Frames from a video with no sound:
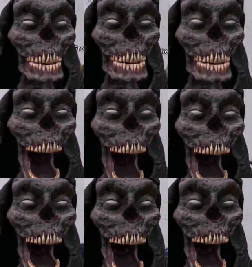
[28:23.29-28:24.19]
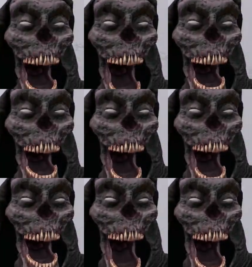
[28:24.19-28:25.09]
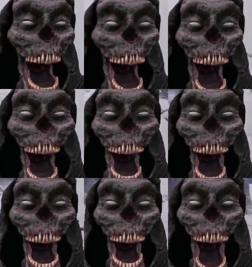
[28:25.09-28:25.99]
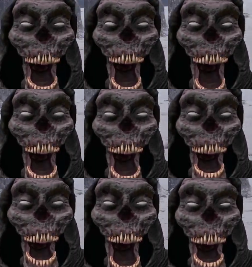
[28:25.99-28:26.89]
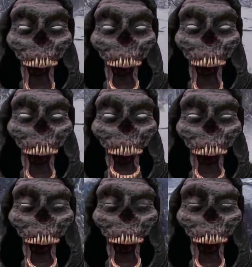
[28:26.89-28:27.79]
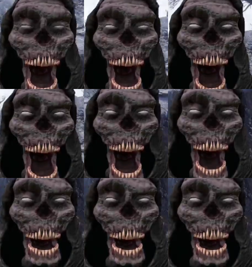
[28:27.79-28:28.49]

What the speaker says: It even had like, you know, like different music and like different like UI elements to like look like it was from FF14.